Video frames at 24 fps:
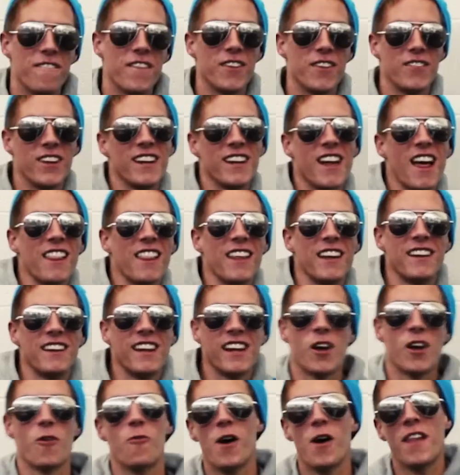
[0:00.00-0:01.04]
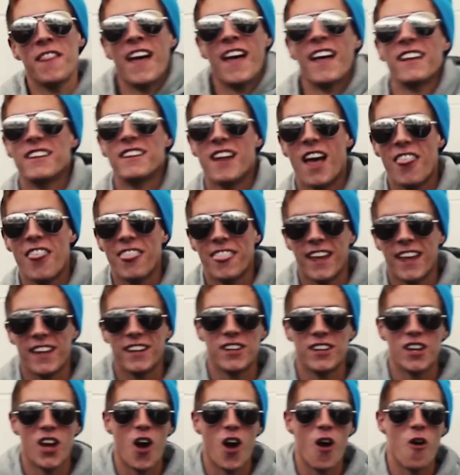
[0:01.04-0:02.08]
$15 ticket, what? That's
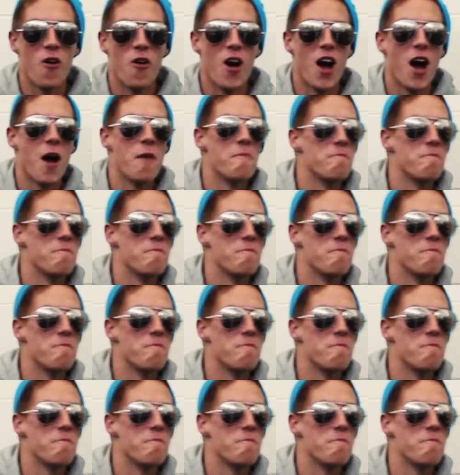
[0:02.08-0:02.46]
nothing, yo.